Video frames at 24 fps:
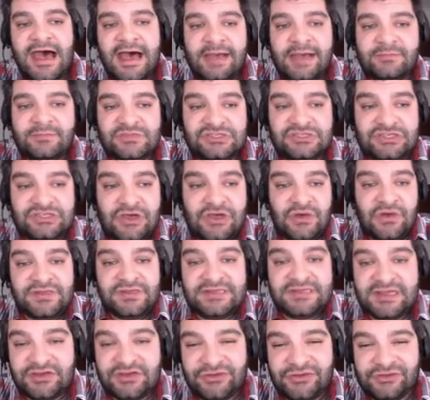So the
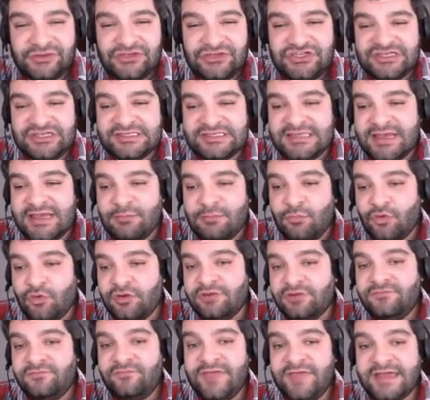technologies
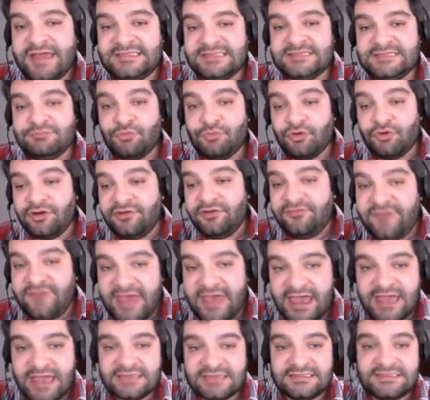that's more
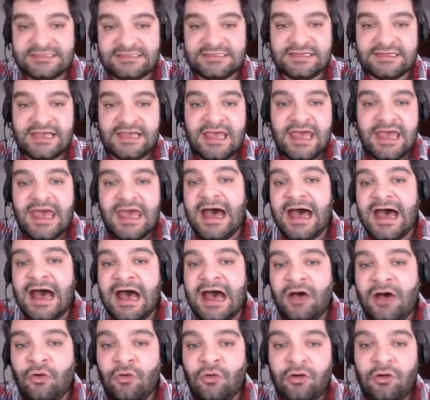advanced
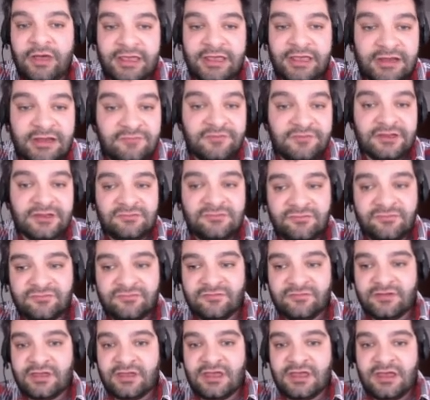or
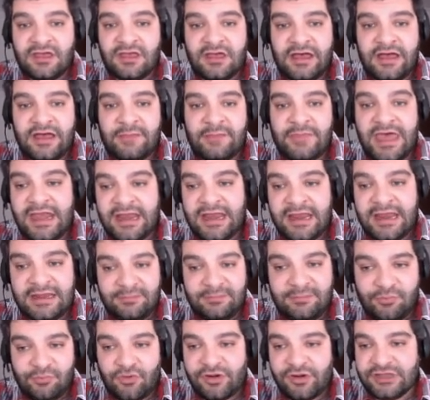innovative at any
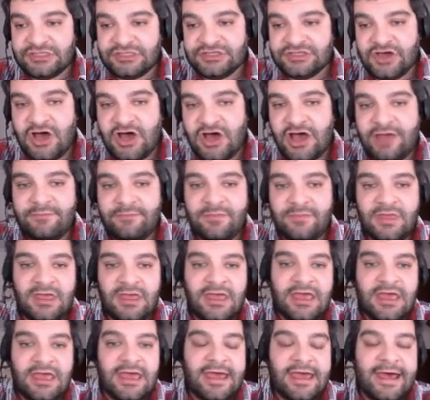point in time.
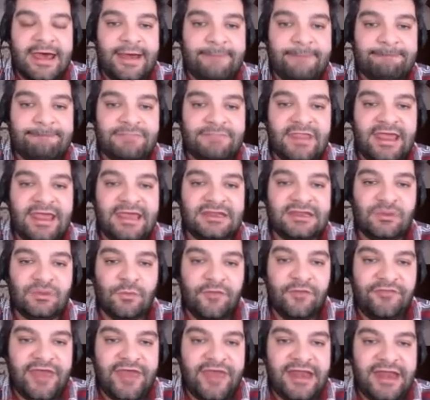And
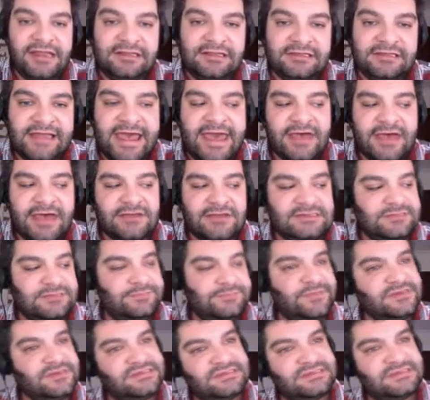what that allows
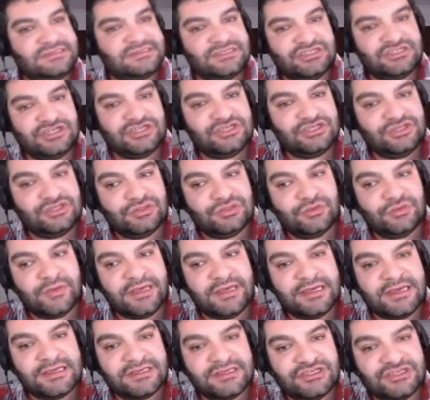businesses to do
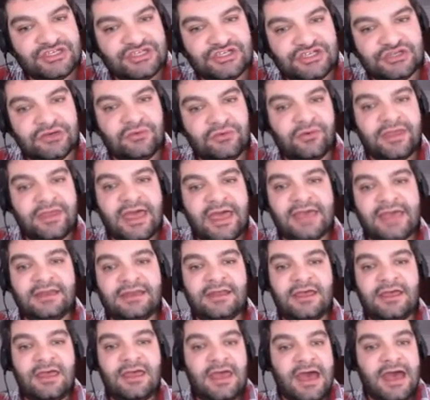is to create
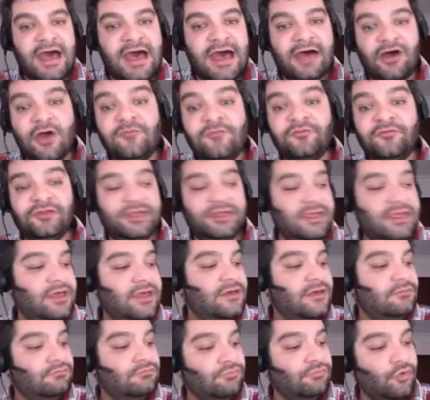hopefully
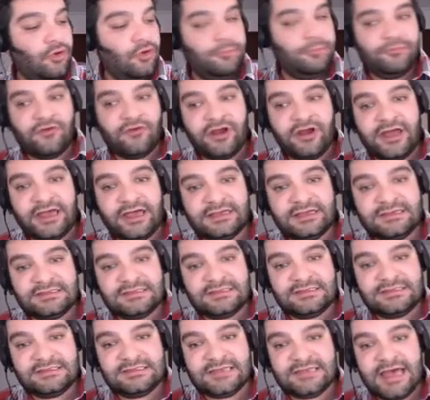more
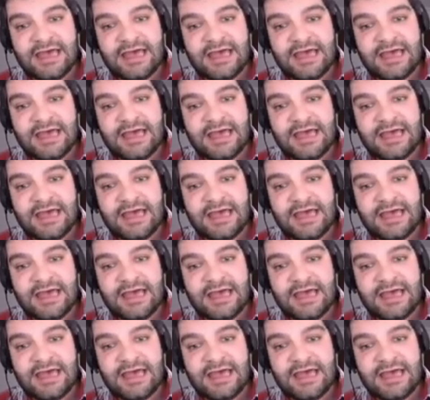products